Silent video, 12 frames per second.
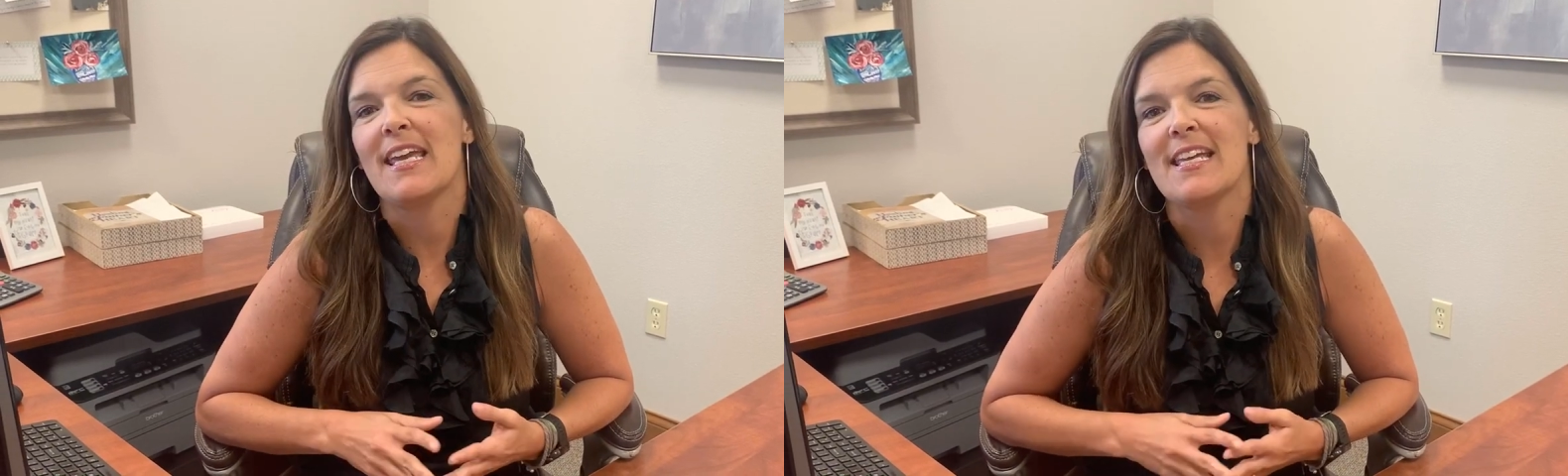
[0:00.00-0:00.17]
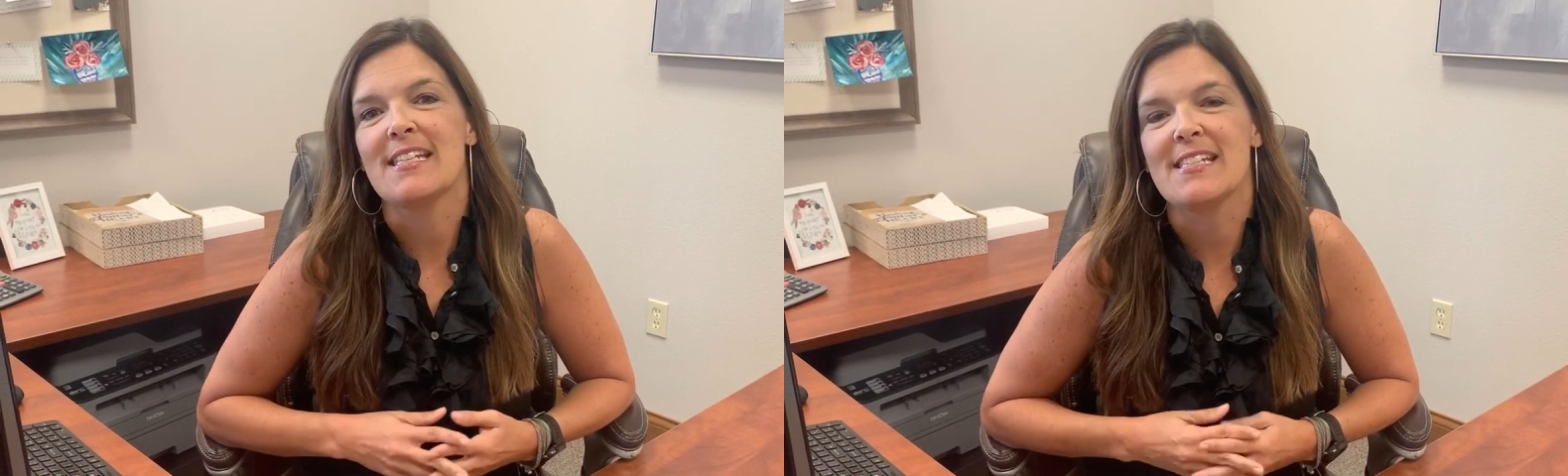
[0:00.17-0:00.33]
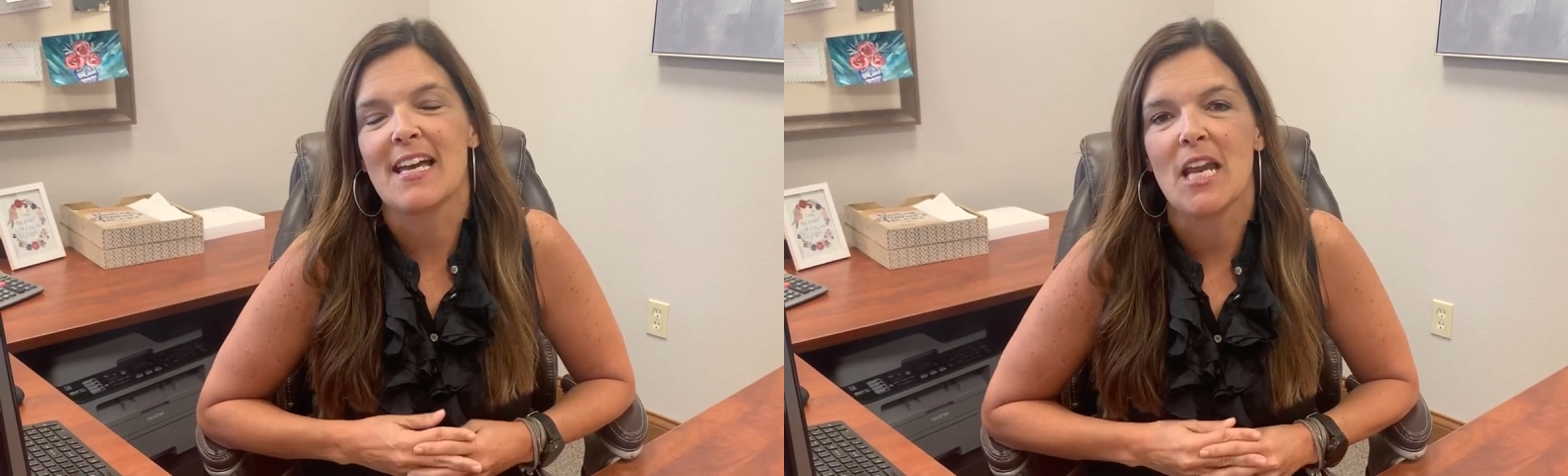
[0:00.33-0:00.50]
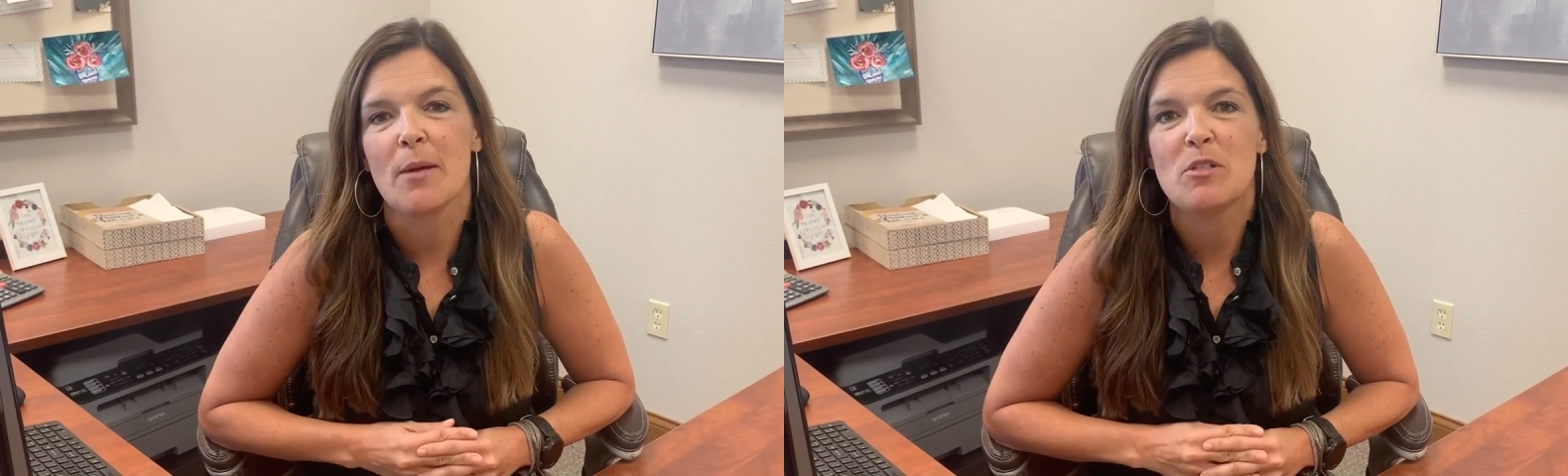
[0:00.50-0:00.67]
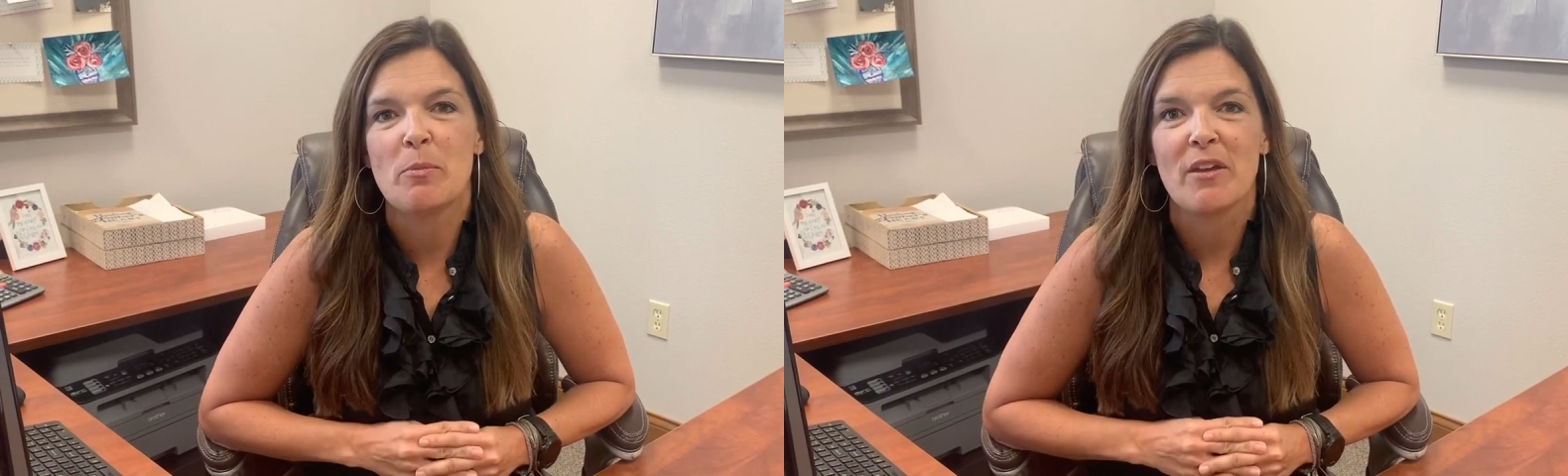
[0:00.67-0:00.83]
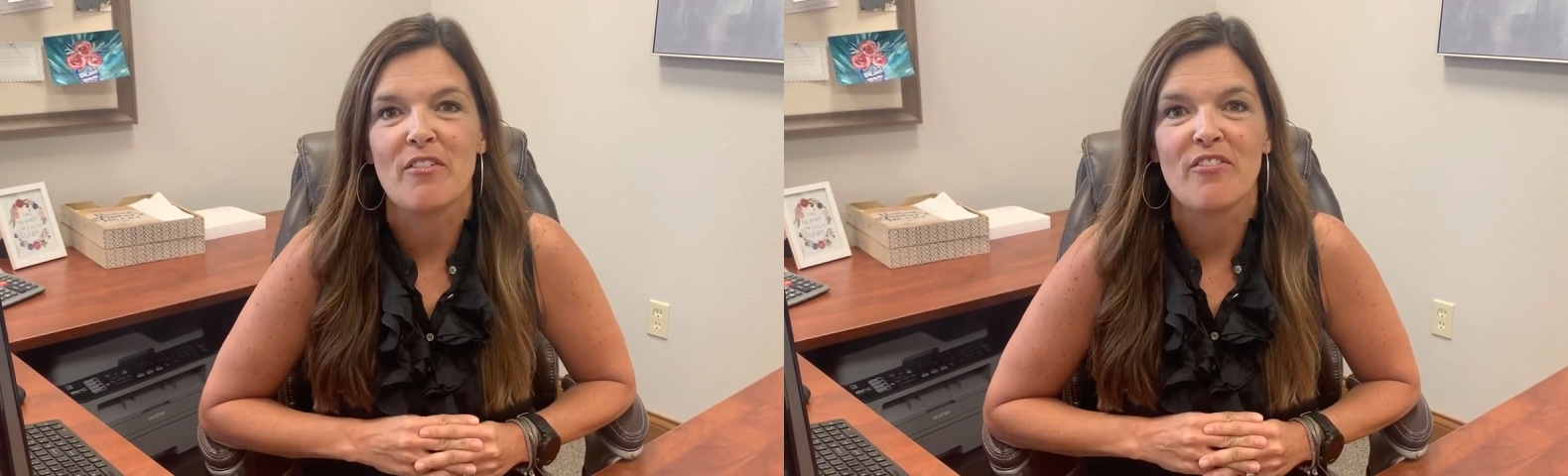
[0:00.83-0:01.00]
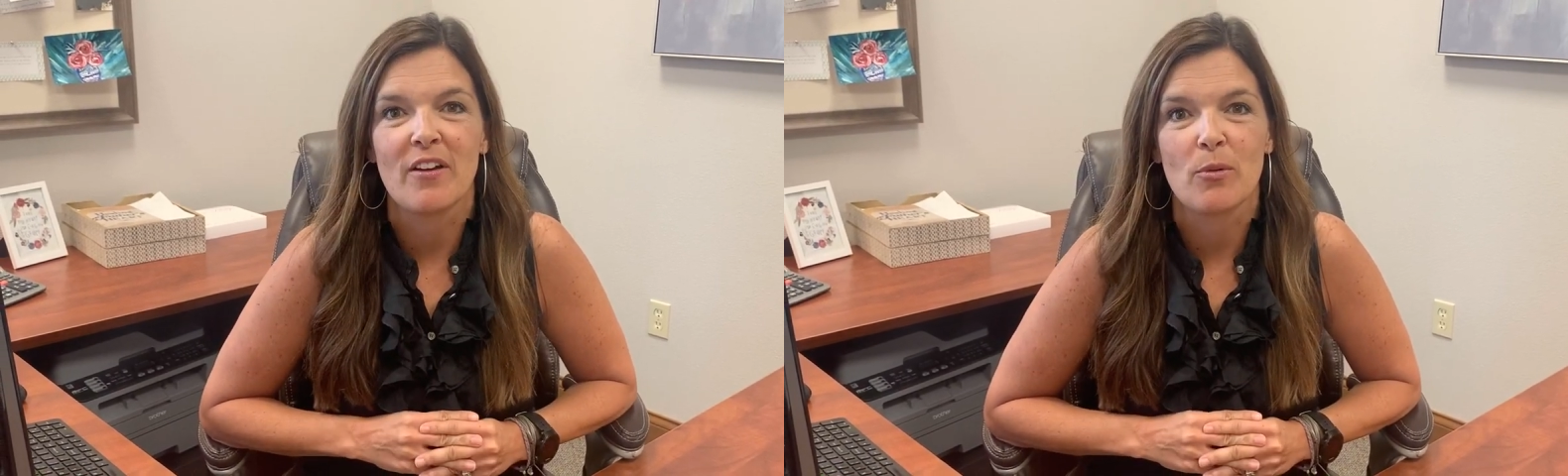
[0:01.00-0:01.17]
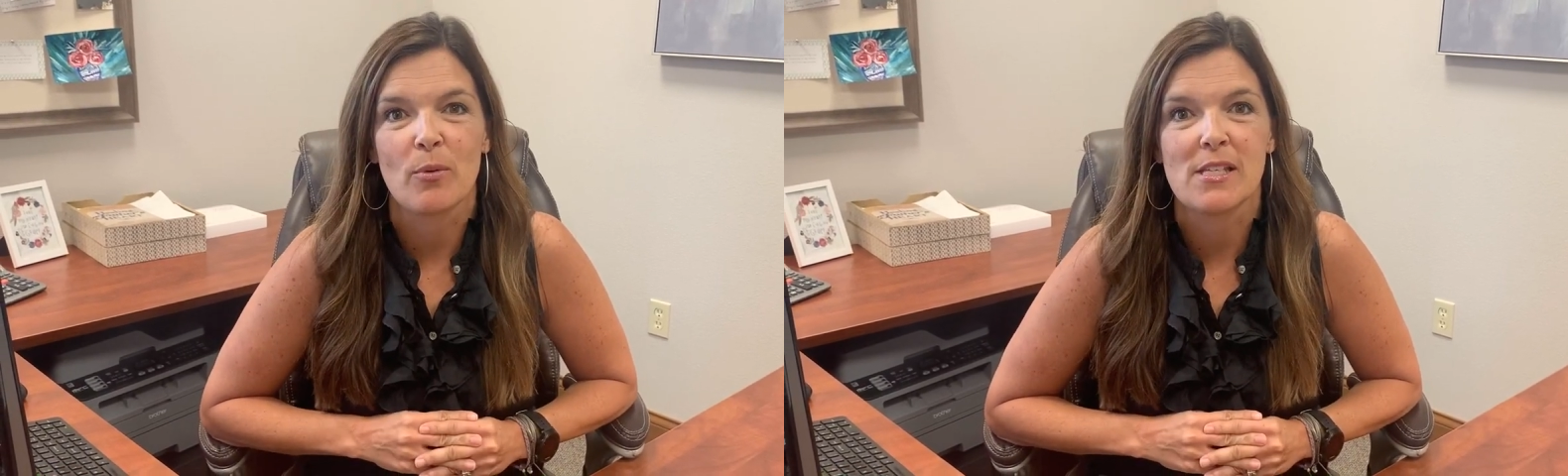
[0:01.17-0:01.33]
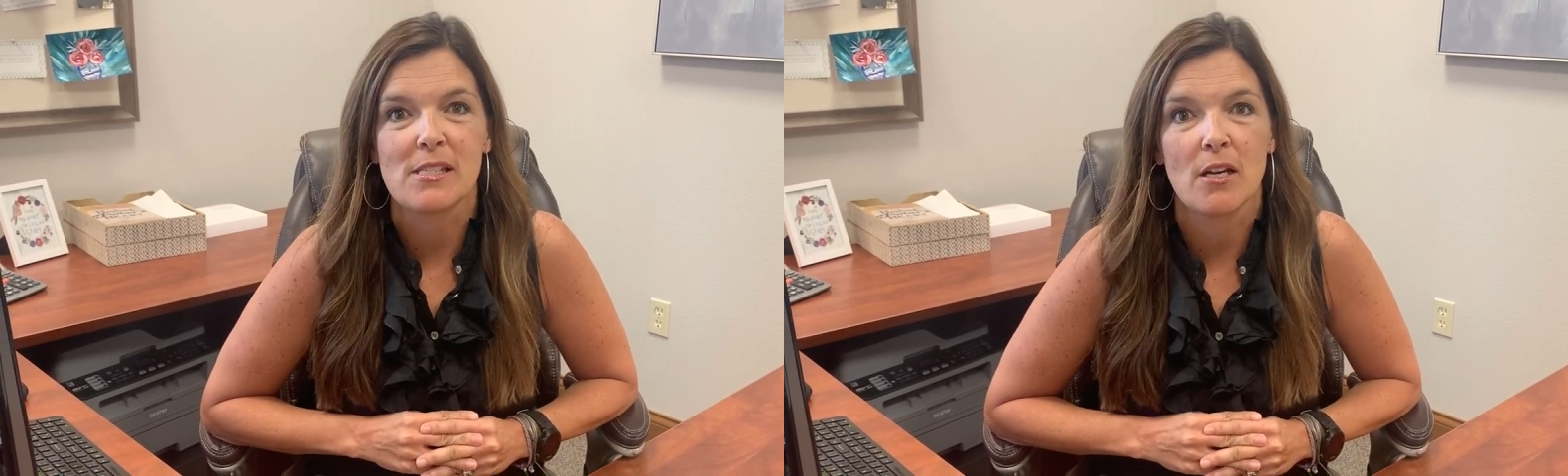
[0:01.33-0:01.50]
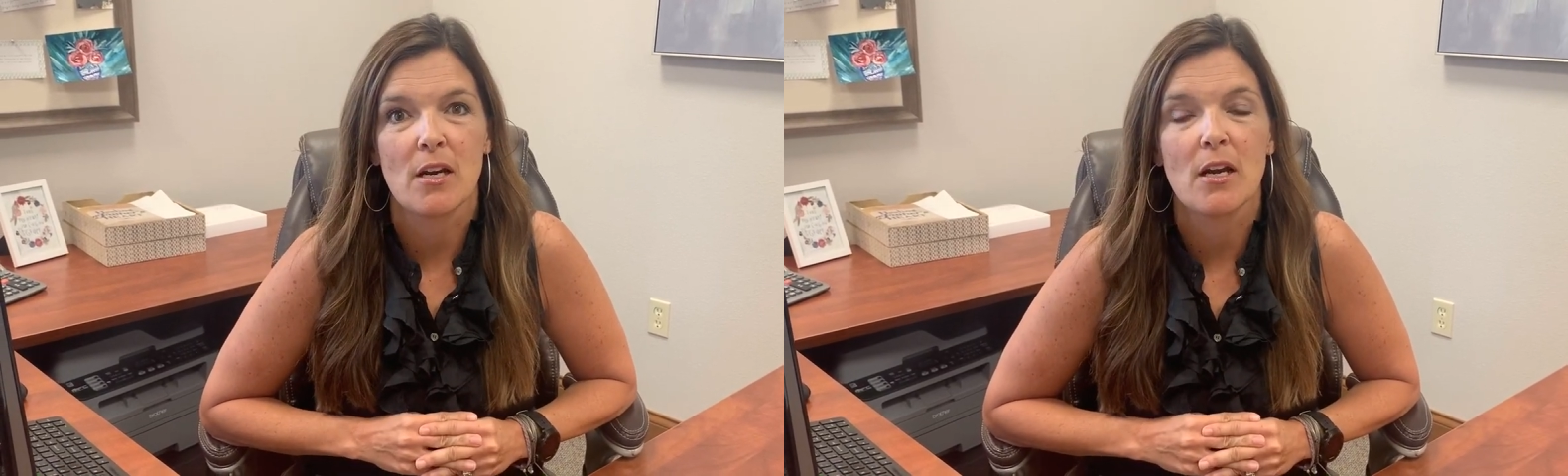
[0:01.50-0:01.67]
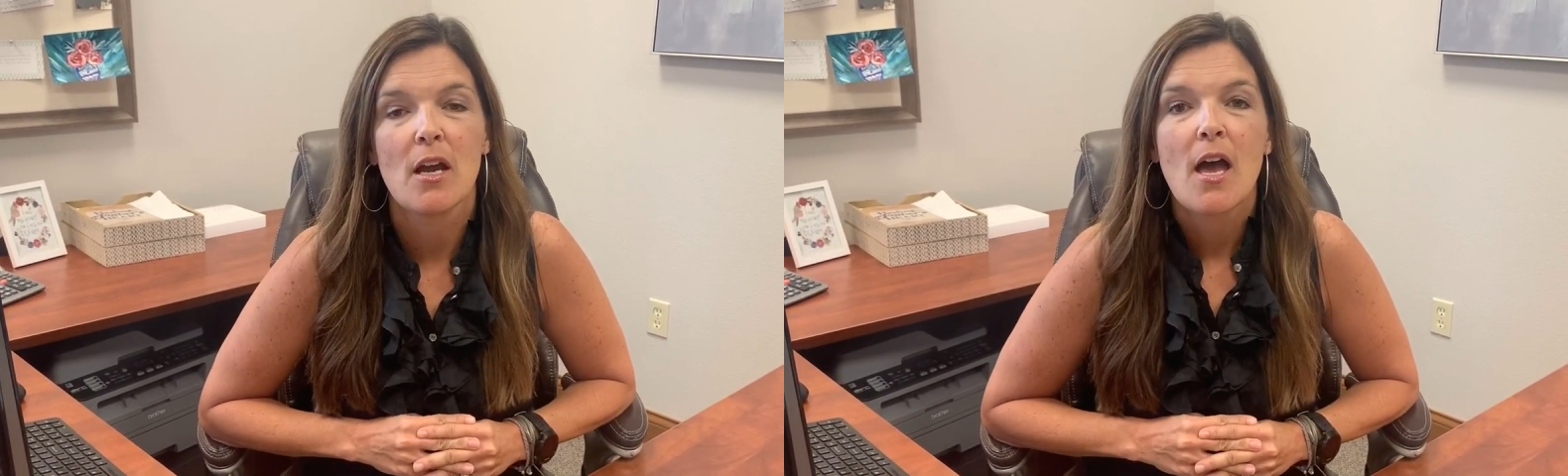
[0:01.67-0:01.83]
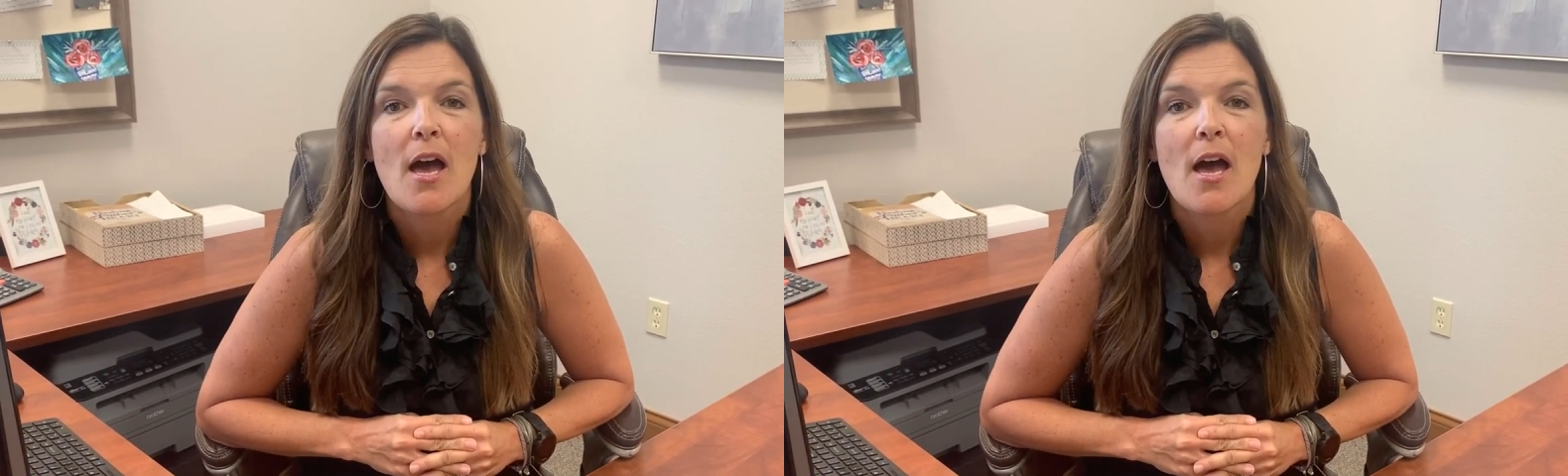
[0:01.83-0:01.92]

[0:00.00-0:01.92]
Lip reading: can sign up to be a fundraiser.